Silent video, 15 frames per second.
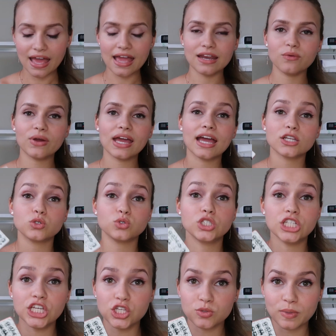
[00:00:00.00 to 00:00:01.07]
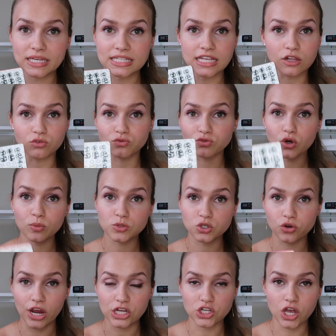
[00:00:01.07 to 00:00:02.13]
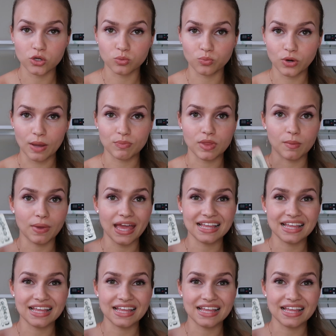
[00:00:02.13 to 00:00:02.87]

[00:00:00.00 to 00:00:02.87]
Anyway, I had to teach myself from scratch how to prep them